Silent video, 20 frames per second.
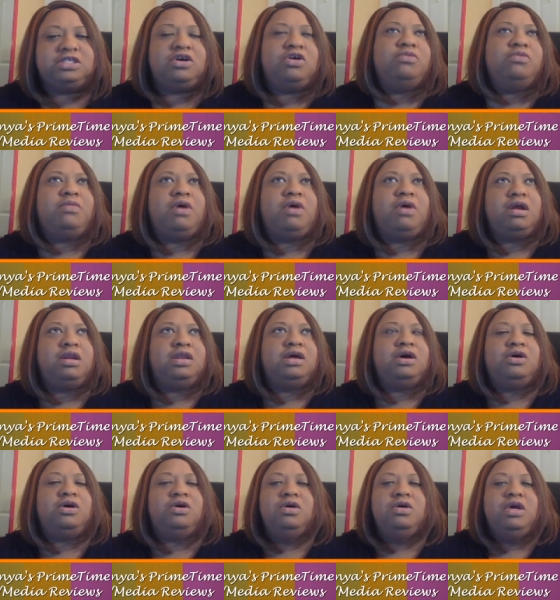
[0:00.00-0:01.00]
So
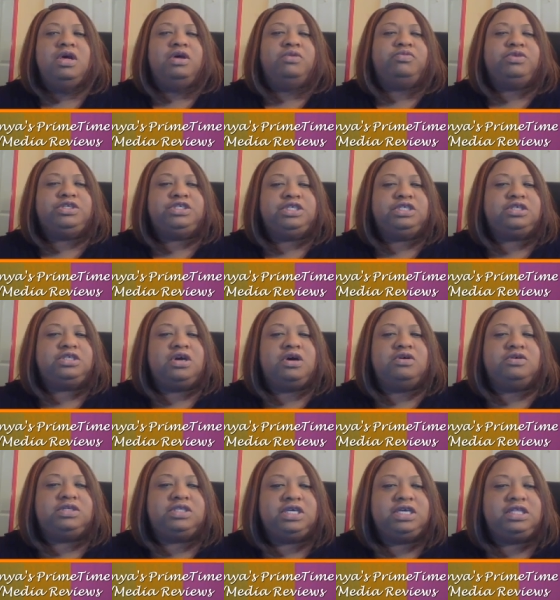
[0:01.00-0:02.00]
Marlo, when she
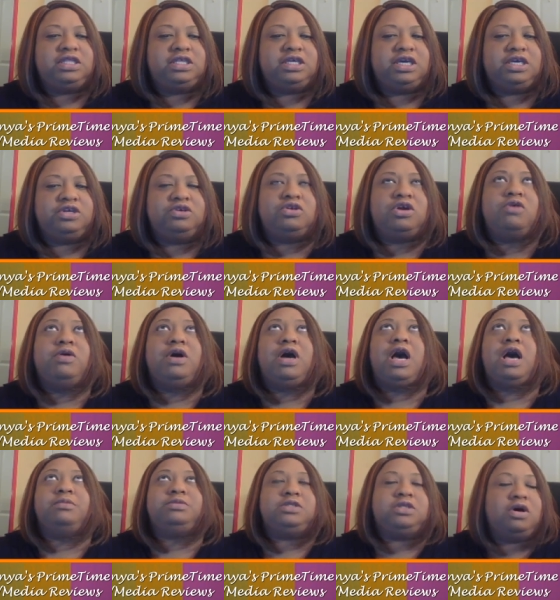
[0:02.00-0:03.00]
told Cynthia, you know what,
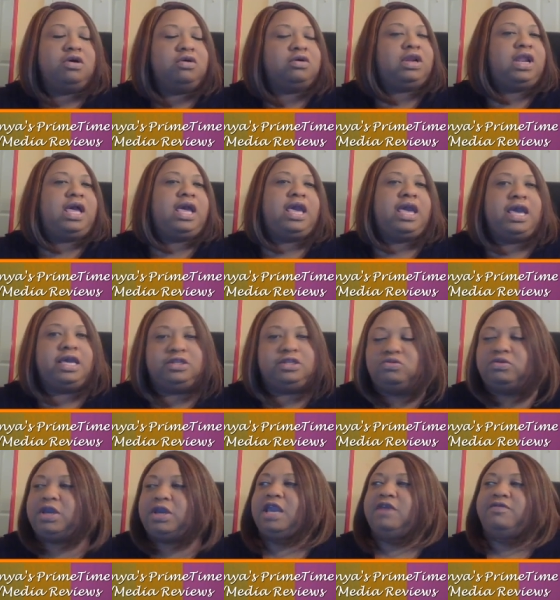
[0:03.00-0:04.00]
I'm so glad
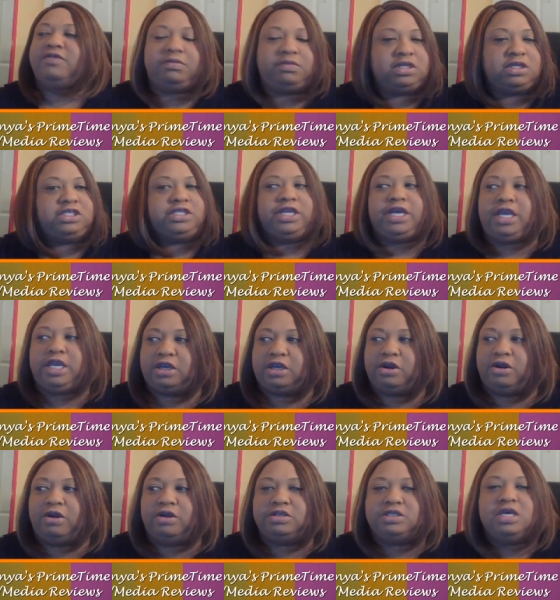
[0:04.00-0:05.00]
you gave up the
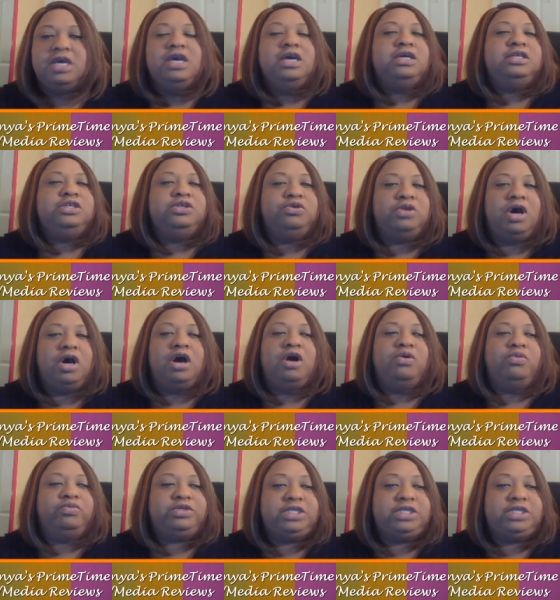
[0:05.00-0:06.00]
sneakers, you
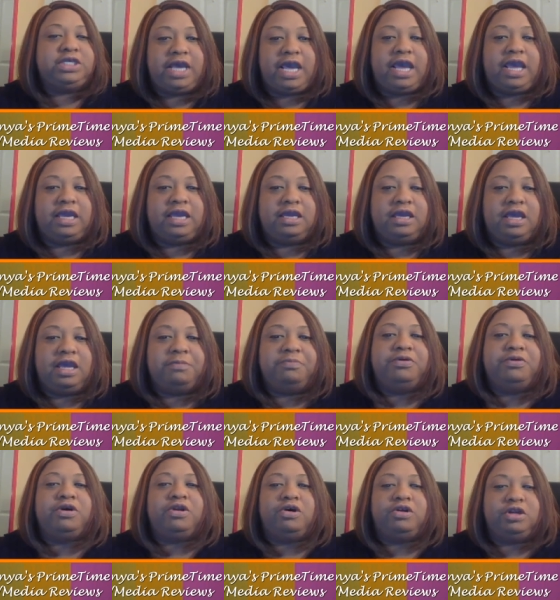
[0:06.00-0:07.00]
know, today and
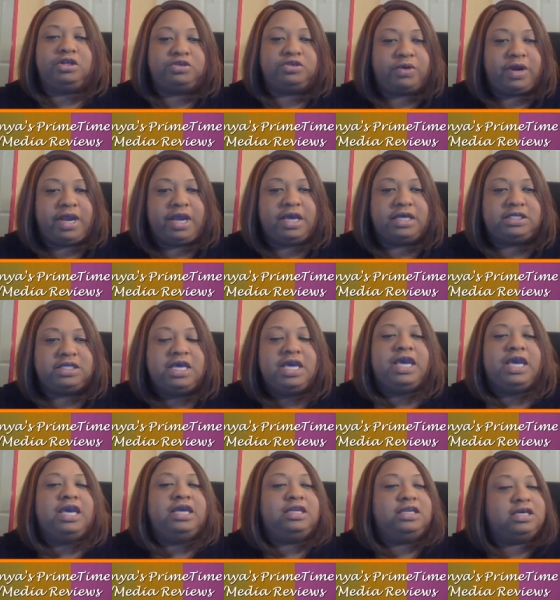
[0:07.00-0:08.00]
put on a dress
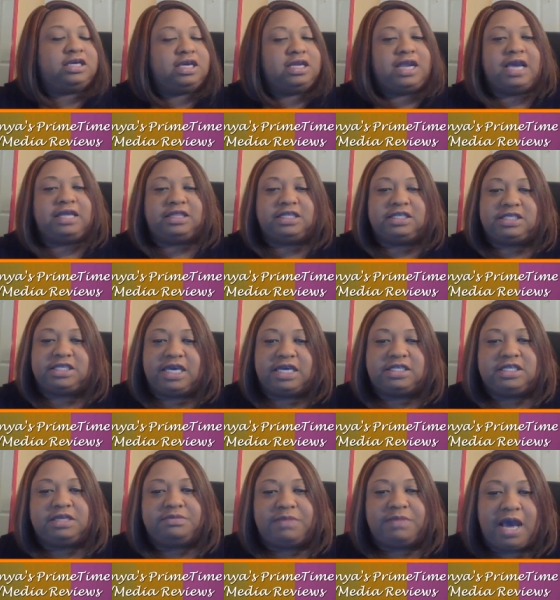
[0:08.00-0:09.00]
and looking like the
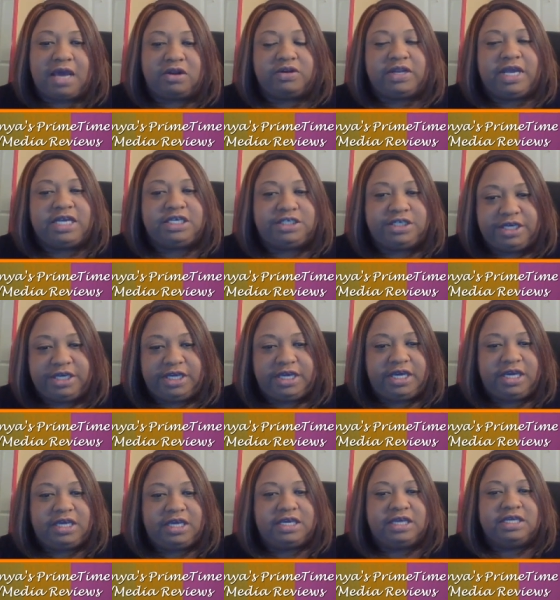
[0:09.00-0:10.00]
sexy model that she
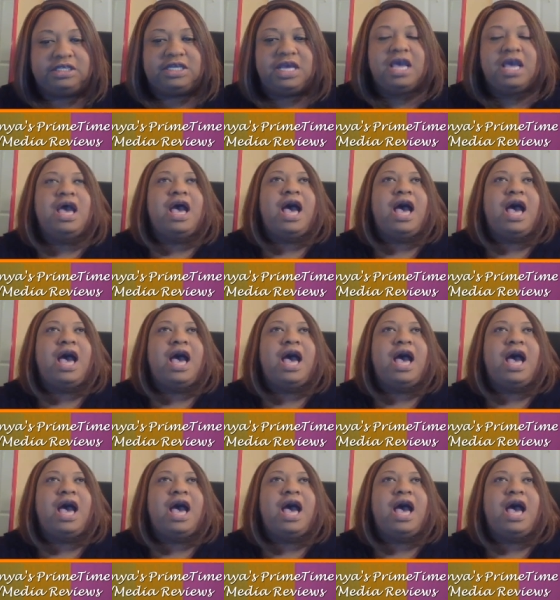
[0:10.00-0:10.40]
is.